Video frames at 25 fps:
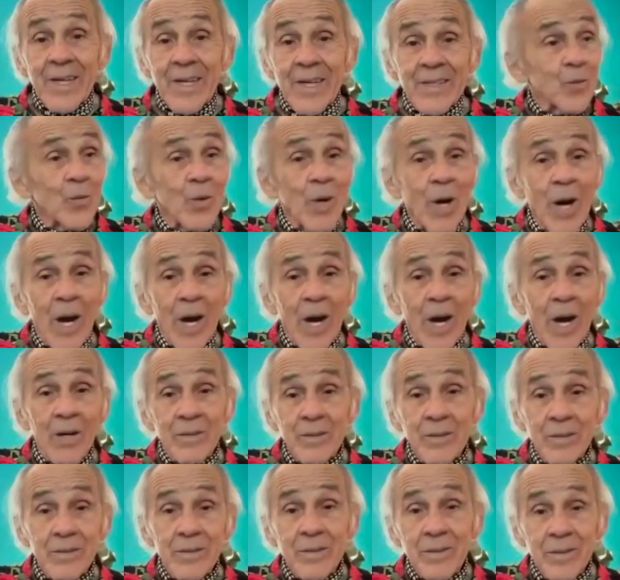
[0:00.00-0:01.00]
said, well, how,
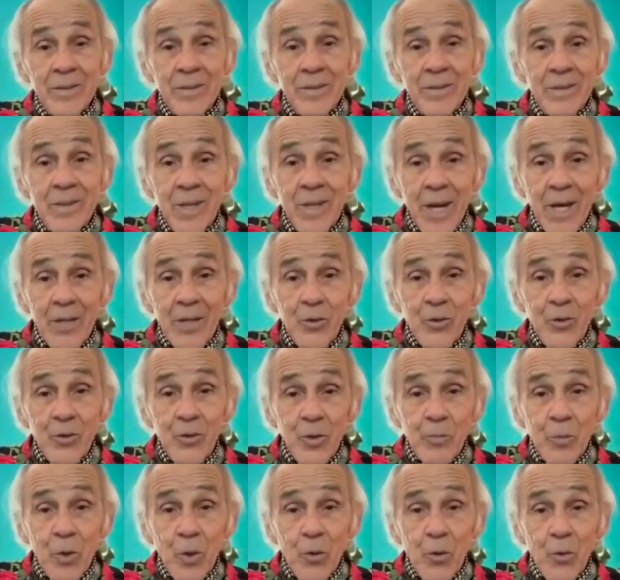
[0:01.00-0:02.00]
how do
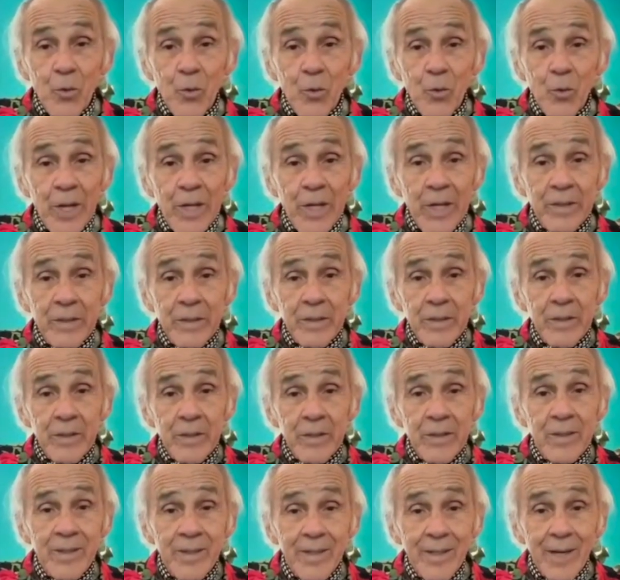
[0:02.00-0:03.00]
they procreate?
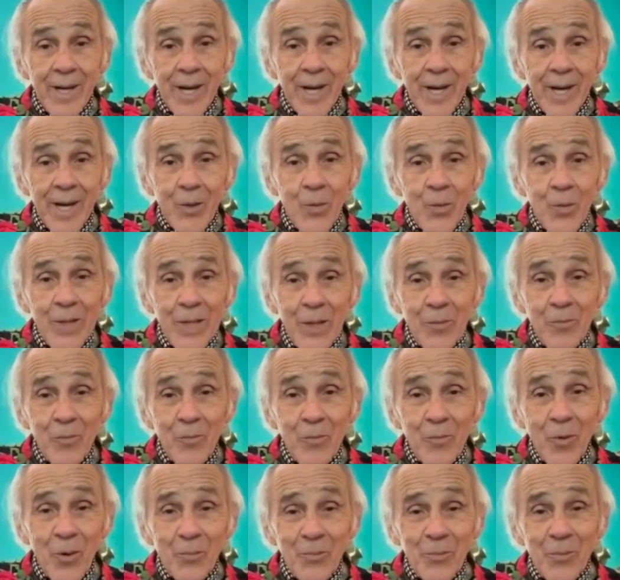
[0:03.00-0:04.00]
How do we get
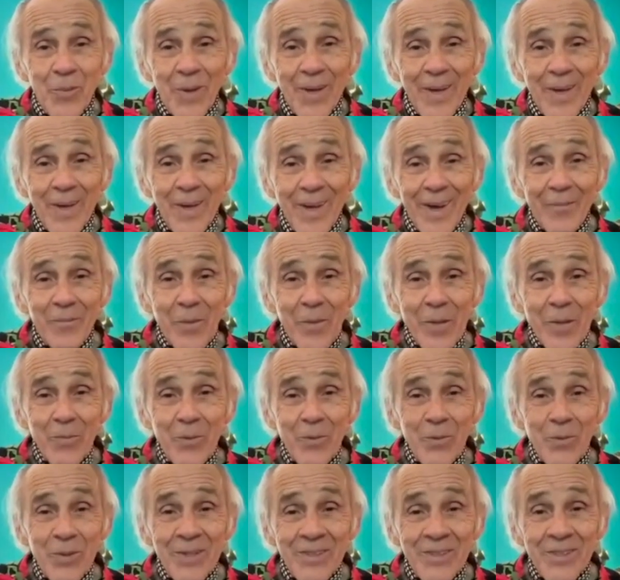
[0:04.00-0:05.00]
more
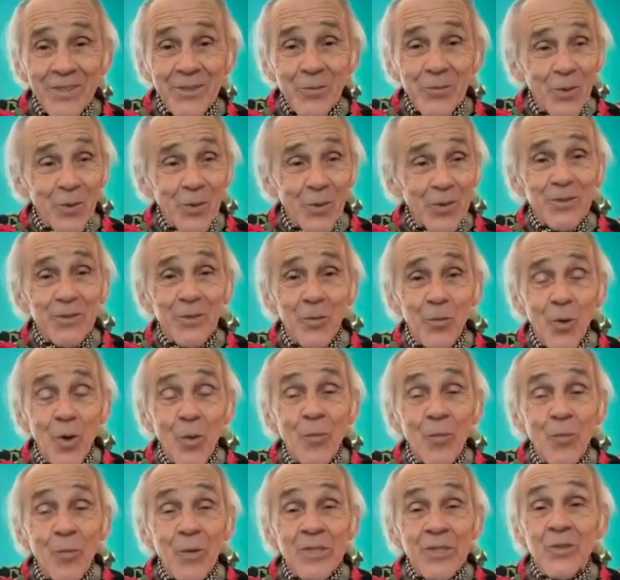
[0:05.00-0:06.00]
people into this world as a
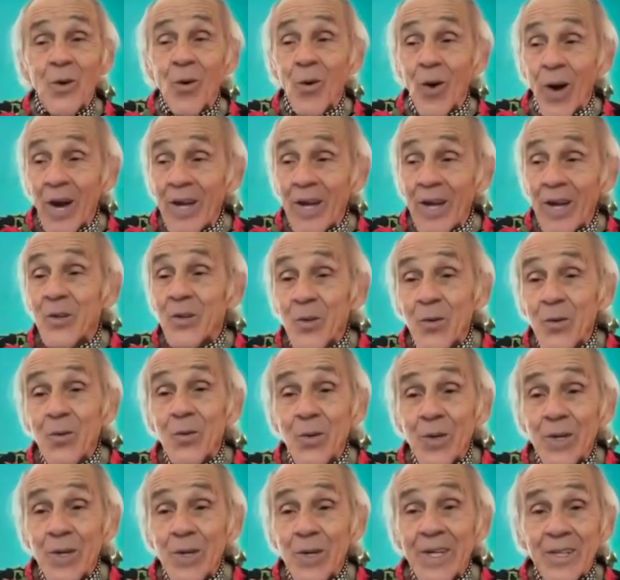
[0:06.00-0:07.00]
woman? So I
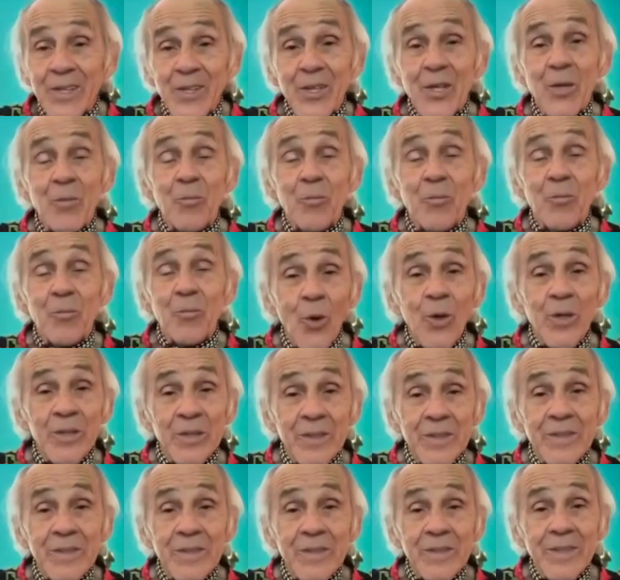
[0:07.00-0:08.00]
knew the
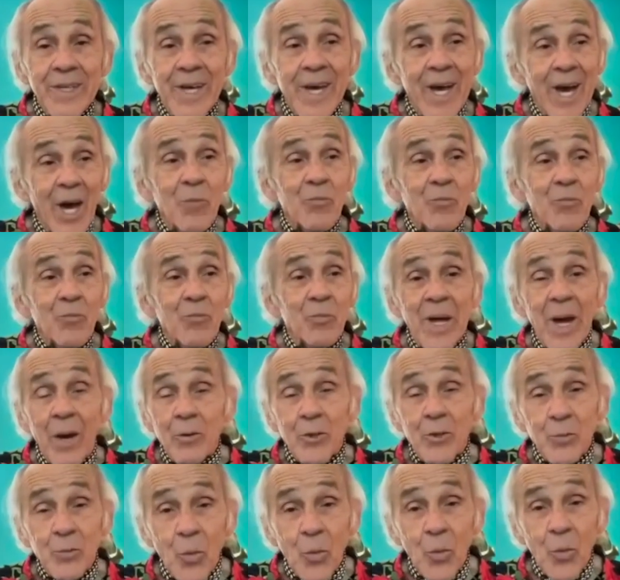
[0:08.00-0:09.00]
importance. I've been, I
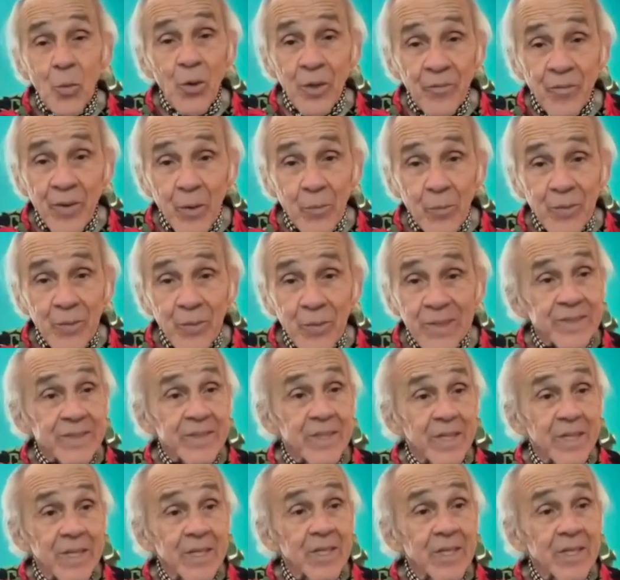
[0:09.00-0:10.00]
was born a
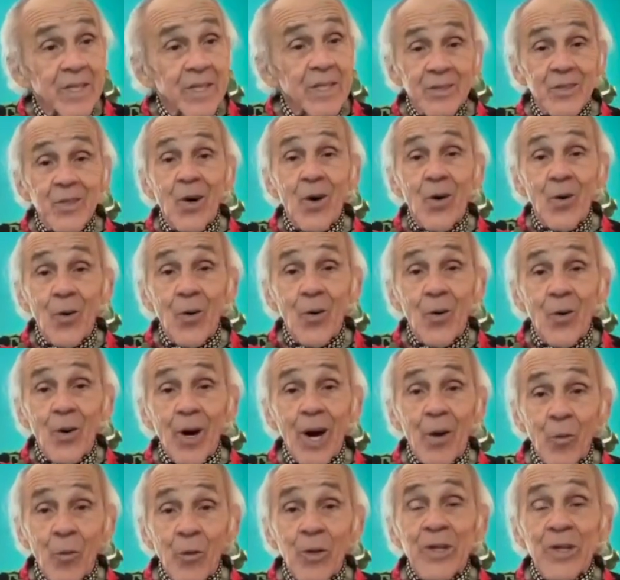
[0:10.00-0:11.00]
feminist, so
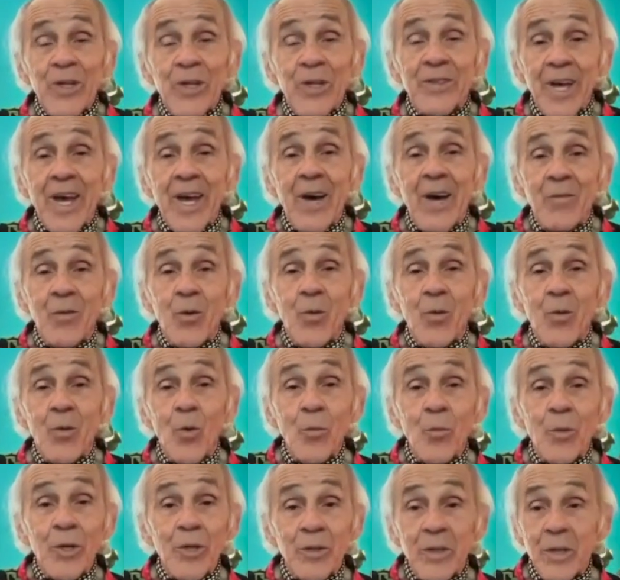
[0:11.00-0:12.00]
I wanted to have a
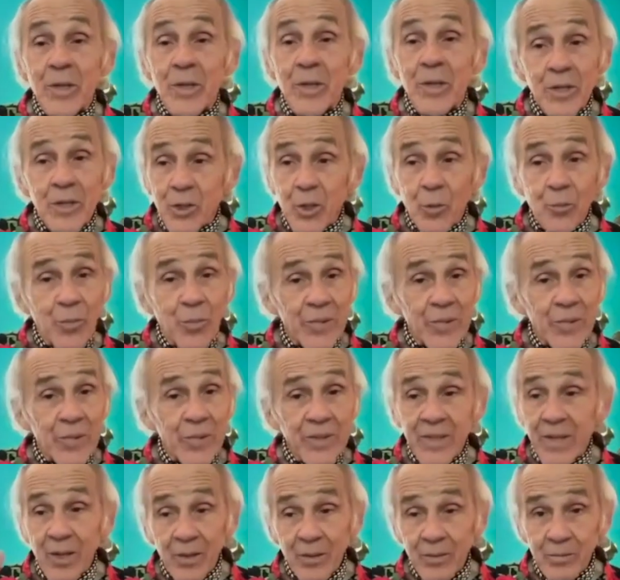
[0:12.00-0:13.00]
woman to be
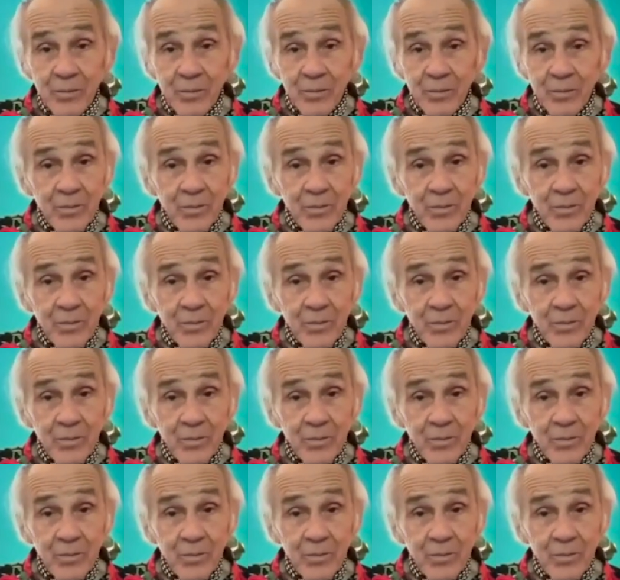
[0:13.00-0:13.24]
there